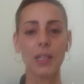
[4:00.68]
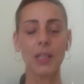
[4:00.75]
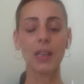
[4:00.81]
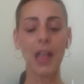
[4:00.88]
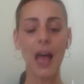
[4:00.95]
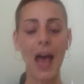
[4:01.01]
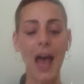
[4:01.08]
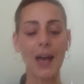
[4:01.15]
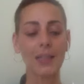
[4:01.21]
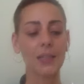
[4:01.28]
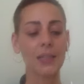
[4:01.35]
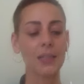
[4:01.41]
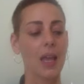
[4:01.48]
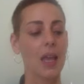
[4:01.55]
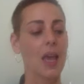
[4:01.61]
a
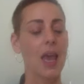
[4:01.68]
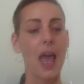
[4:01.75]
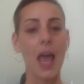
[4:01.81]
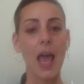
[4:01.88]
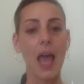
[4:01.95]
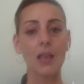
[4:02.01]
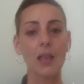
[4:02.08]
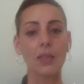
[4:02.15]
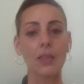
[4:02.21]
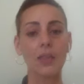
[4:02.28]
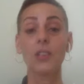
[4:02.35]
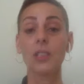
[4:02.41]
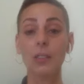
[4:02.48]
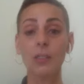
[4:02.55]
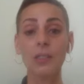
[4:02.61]
class and
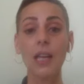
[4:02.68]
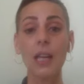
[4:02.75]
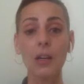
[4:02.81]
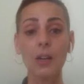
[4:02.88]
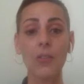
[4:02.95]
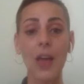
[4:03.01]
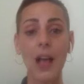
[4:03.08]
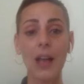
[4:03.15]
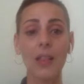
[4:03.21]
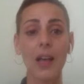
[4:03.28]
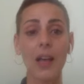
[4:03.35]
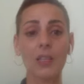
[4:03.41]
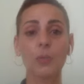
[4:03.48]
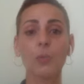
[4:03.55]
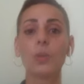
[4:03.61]
the facilitator in that
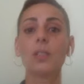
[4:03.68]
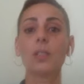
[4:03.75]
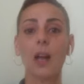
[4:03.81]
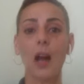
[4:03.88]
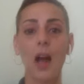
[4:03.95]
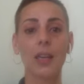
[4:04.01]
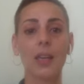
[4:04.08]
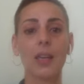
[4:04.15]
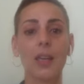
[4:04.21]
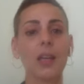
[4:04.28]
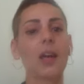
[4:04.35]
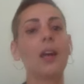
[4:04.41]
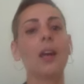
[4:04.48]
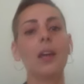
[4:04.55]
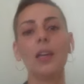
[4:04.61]
class was talking
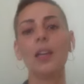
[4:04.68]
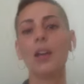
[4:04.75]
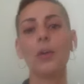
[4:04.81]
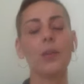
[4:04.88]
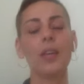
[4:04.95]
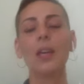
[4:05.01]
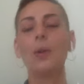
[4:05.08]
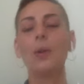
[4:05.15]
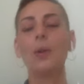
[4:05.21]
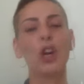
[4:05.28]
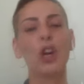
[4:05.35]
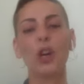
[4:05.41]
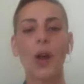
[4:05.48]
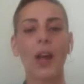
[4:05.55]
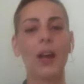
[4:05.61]
you know he would
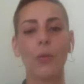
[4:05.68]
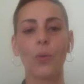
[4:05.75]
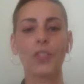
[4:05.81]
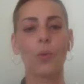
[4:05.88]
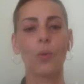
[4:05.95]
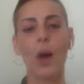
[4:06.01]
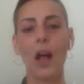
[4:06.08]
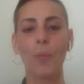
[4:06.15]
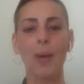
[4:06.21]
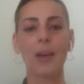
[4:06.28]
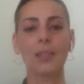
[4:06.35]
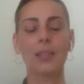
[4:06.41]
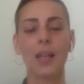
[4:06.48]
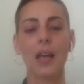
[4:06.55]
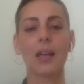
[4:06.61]
joke around every once in a while
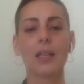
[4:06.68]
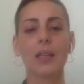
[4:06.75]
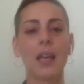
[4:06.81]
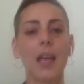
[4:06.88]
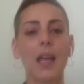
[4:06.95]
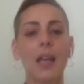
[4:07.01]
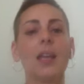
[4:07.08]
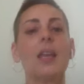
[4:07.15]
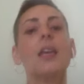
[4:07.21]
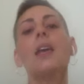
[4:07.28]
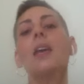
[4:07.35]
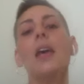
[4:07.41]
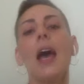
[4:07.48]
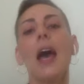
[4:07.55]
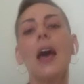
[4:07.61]
about sex and
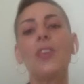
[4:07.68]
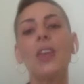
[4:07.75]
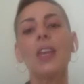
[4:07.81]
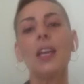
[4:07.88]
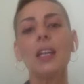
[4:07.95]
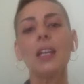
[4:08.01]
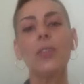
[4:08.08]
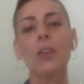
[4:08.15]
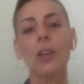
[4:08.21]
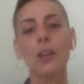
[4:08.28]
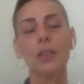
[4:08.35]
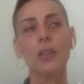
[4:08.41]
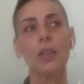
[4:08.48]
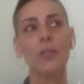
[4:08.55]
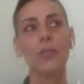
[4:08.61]
at the end of the,
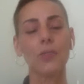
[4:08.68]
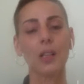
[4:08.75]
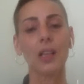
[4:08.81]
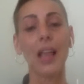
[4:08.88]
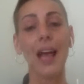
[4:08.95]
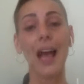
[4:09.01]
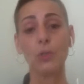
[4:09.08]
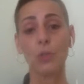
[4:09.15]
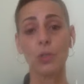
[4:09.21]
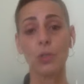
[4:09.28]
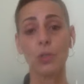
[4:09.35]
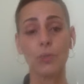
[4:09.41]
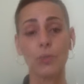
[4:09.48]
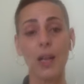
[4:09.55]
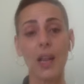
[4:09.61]
the class which was
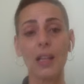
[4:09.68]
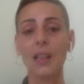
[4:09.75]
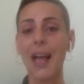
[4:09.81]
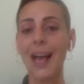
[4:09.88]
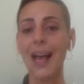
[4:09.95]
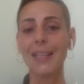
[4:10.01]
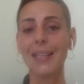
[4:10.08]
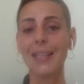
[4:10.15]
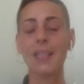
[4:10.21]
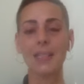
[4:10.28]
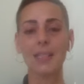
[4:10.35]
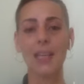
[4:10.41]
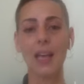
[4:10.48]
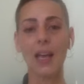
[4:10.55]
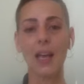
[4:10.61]
a three-day class he
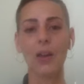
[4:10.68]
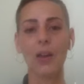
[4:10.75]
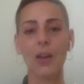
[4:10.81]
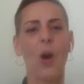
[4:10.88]
said